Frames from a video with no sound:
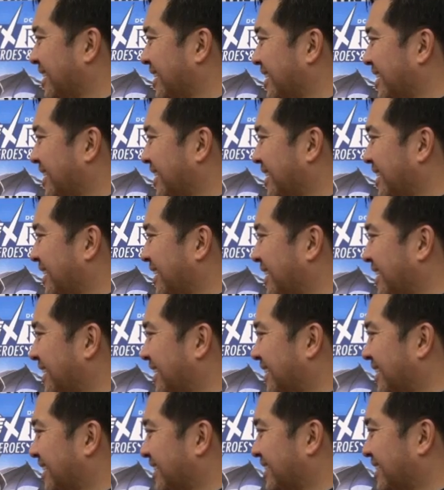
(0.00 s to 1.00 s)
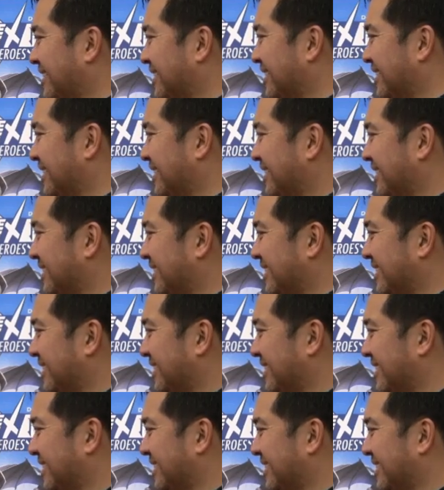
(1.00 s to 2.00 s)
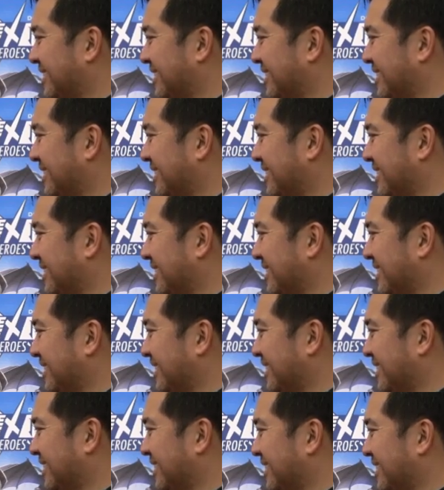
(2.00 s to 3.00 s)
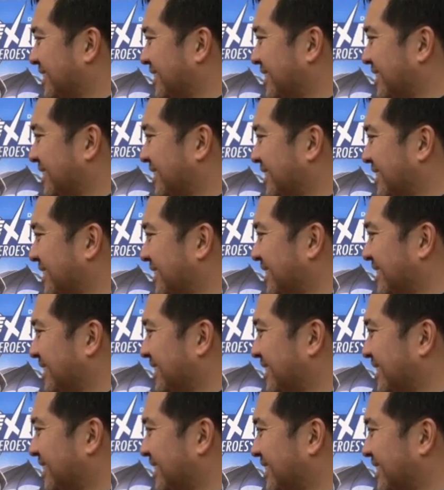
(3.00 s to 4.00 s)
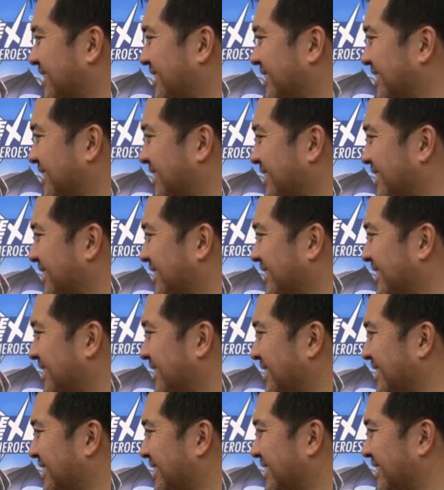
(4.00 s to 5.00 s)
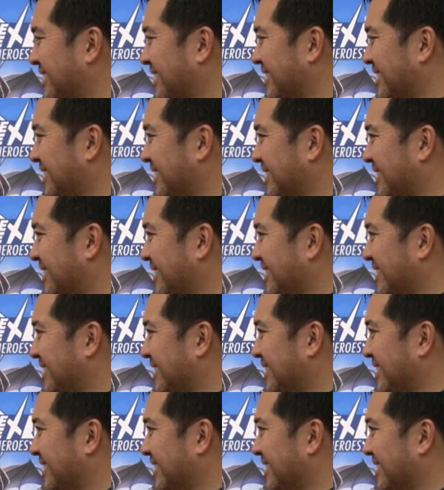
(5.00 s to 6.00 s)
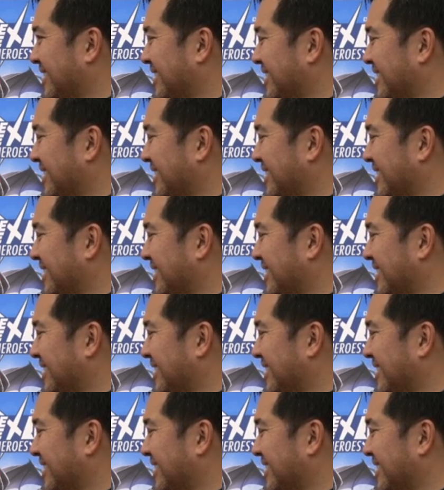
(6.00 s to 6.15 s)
The person shown says nothing.